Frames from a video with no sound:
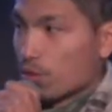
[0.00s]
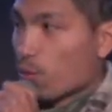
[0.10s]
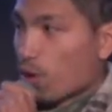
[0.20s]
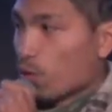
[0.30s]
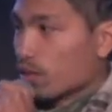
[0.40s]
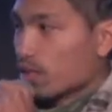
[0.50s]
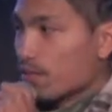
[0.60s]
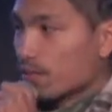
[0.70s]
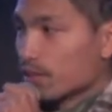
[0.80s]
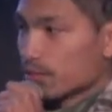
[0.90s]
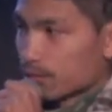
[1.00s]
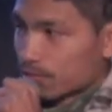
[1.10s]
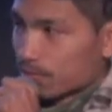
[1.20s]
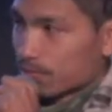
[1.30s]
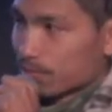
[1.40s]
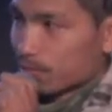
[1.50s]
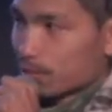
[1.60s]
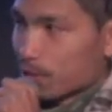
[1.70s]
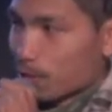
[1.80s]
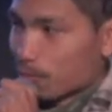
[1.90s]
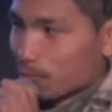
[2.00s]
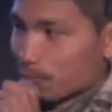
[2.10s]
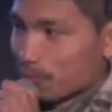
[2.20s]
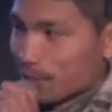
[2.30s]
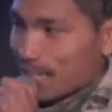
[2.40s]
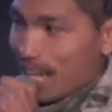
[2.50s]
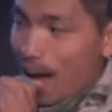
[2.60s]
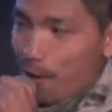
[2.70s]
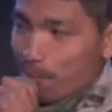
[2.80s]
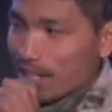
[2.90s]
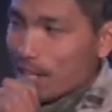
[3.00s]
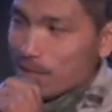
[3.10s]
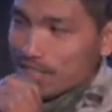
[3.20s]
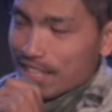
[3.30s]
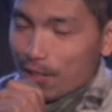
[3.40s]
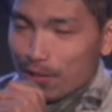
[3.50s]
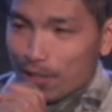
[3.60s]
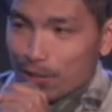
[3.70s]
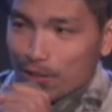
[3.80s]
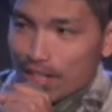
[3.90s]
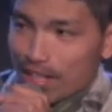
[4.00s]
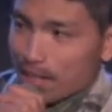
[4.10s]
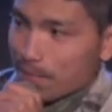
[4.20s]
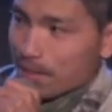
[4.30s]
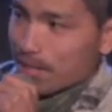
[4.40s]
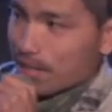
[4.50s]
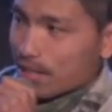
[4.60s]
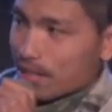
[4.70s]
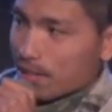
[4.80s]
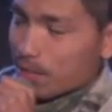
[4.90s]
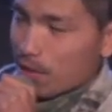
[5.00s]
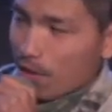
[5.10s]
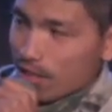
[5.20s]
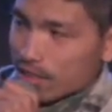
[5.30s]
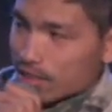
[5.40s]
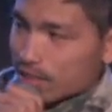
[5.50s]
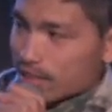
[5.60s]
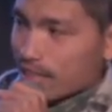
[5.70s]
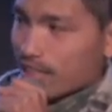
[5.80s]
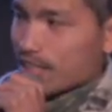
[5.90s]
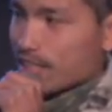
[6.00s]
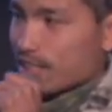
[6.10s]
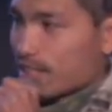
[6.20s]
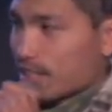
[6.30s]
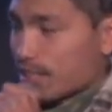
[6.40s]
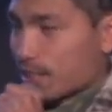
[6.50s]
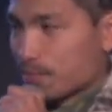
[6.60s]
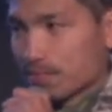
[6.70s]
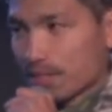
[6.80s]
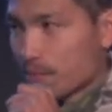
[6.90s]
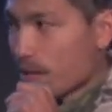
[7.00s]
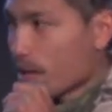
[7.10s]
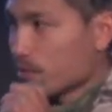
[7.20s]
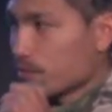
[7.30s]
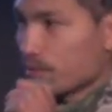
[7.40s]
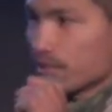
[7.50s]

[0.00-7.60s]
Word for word: the world we live in. So my name is Nereo. I'm, a, I'm an artist and um, I'm happy to